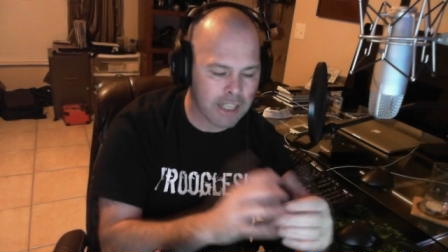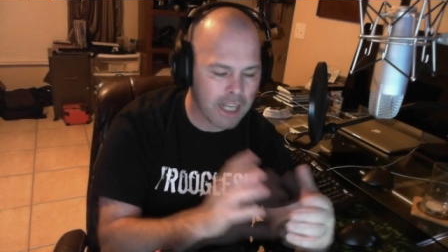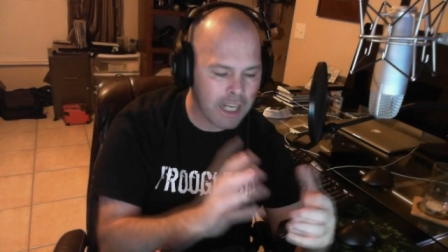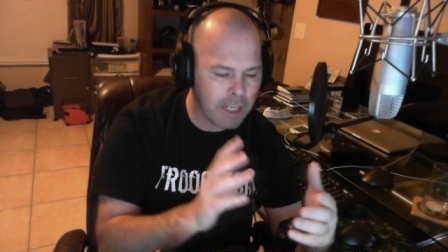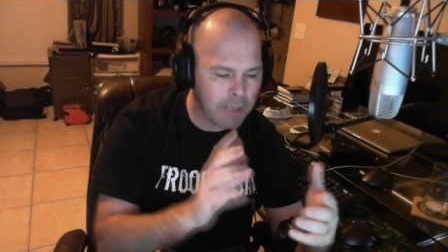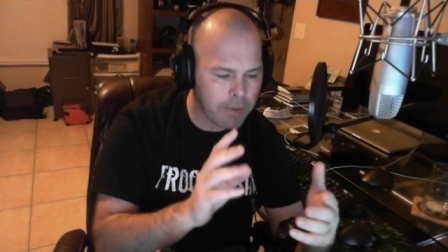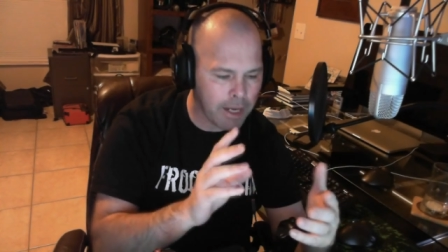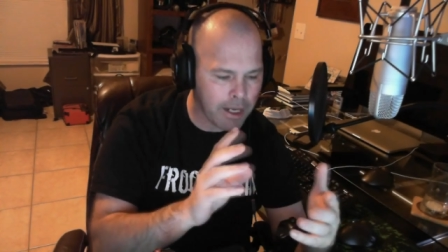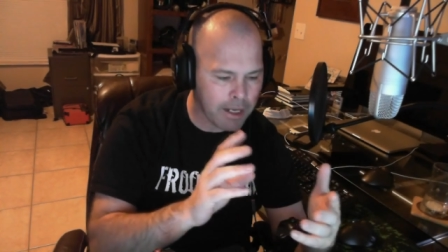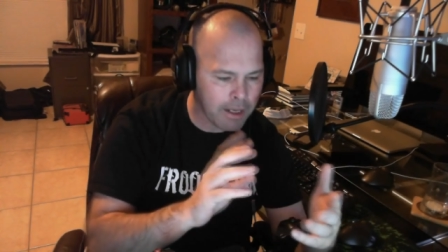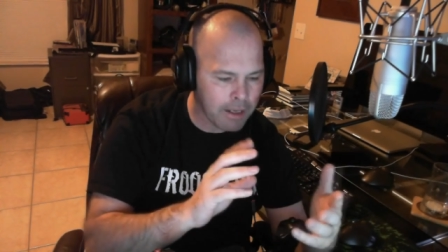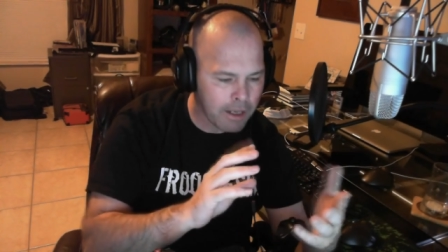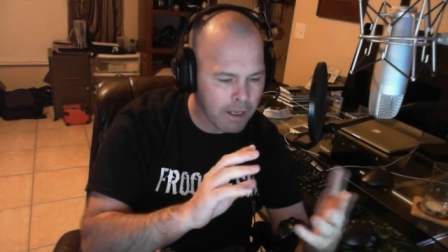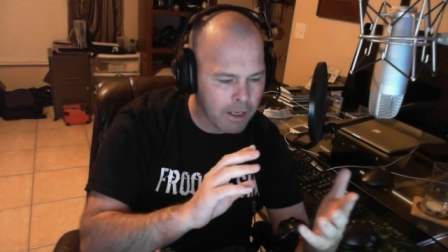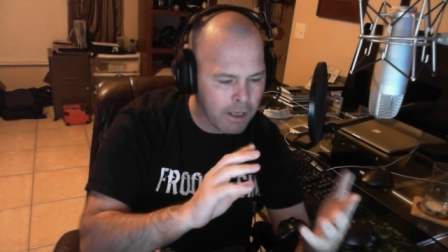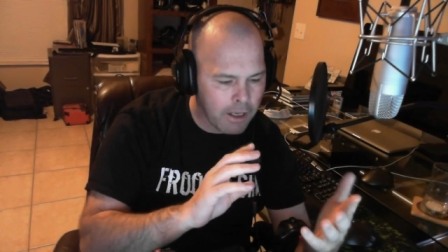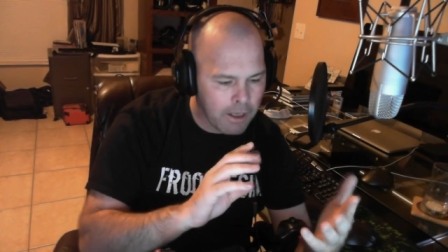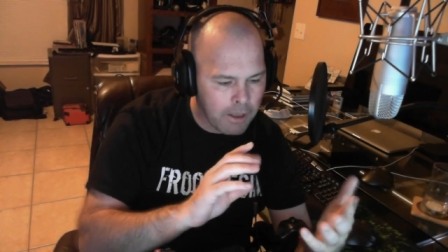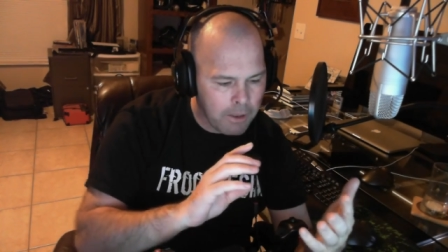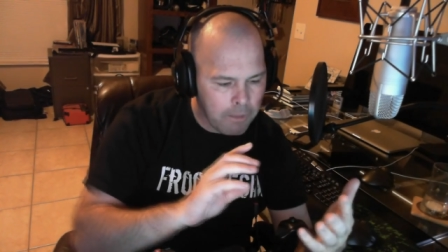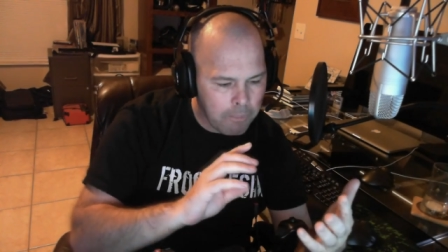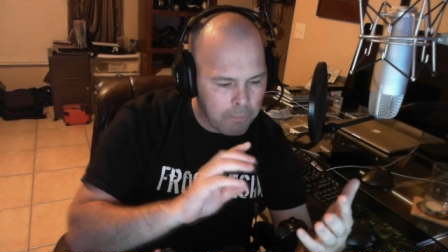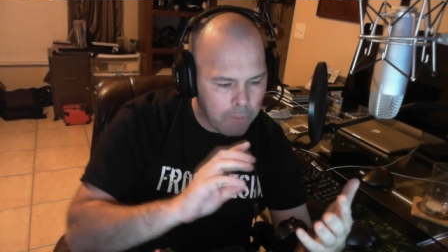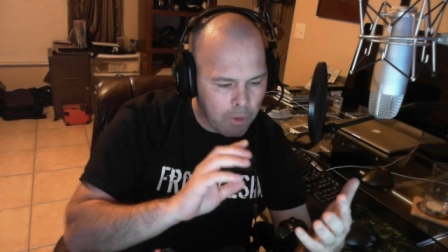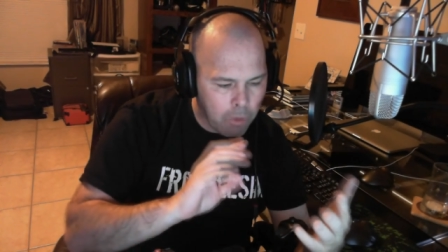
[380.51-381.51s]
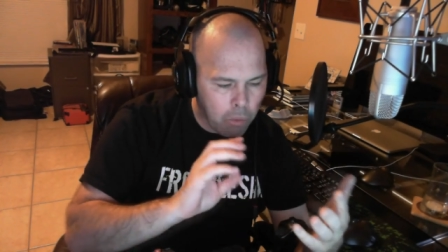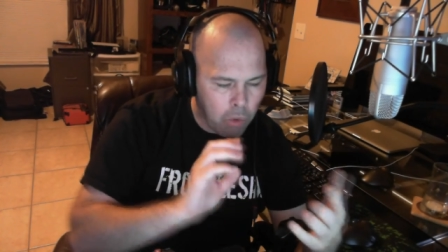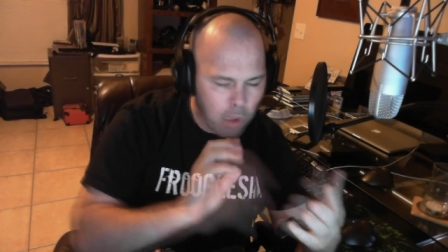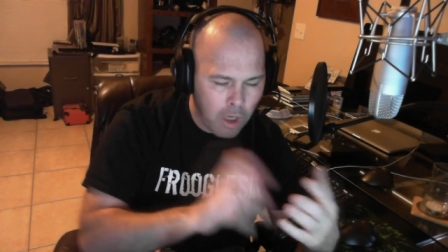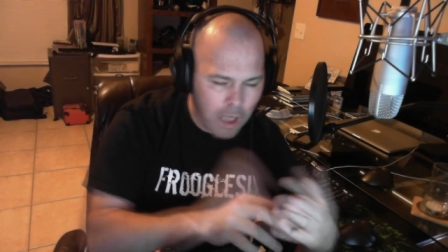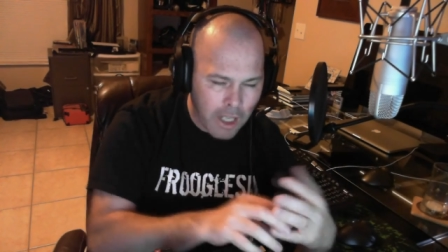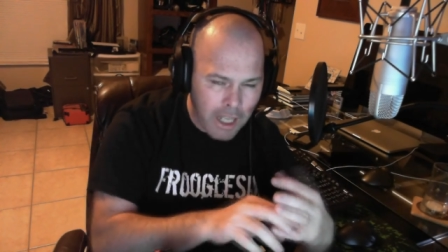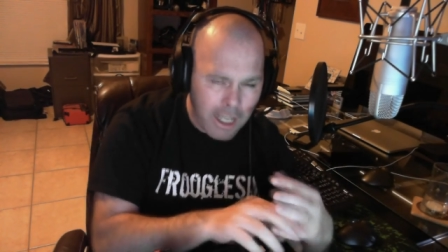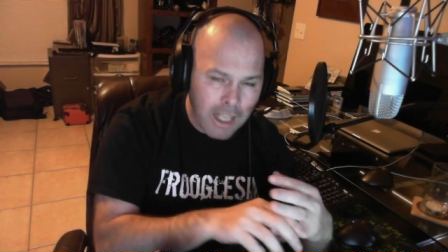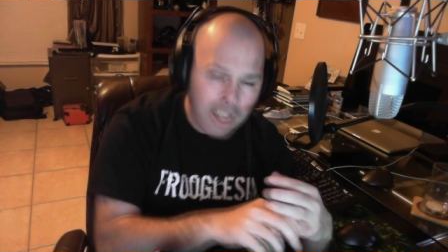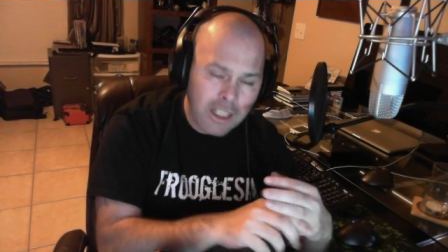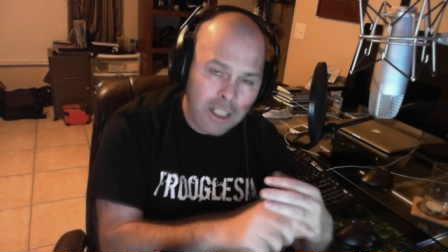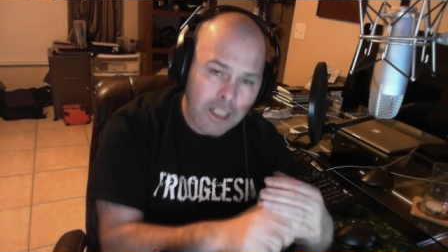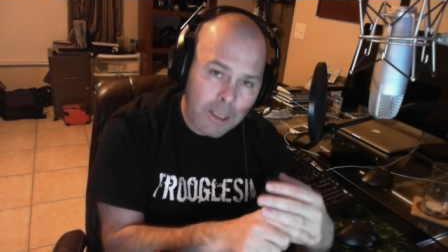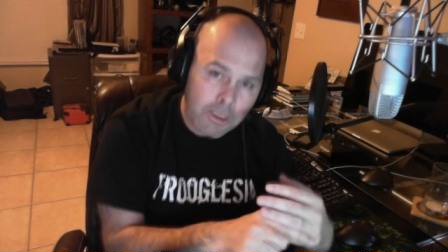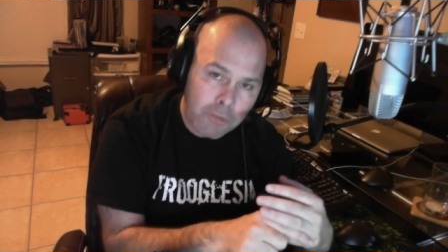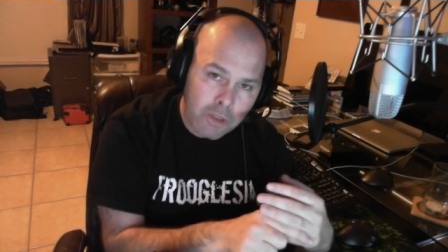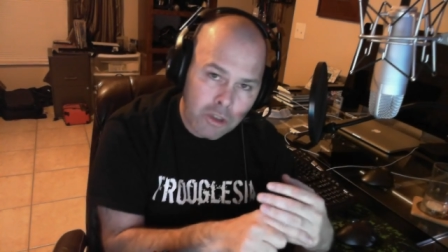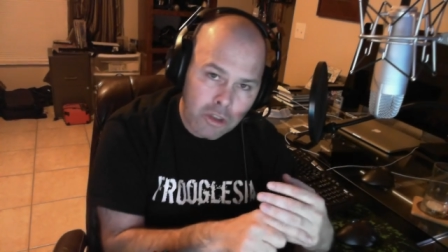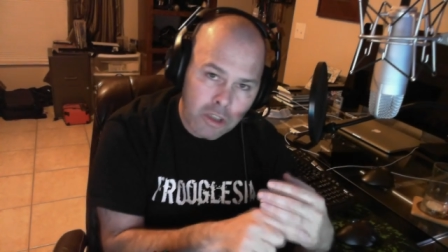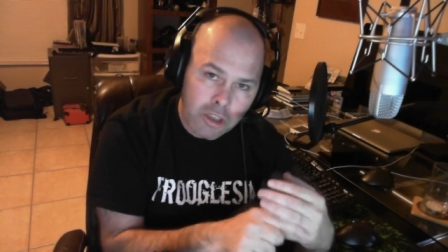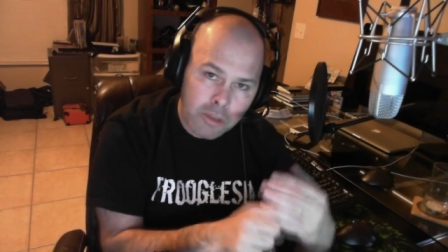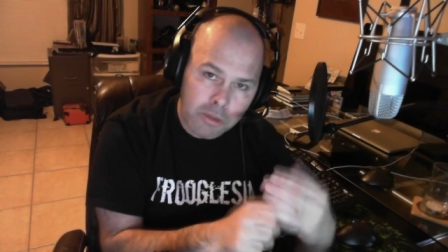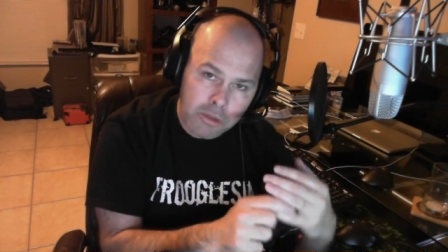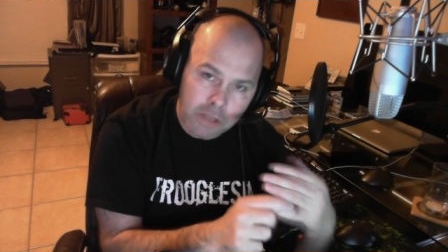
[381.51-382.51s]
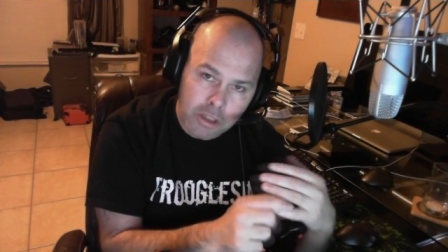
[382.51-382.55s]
Anyway, what I ended up doing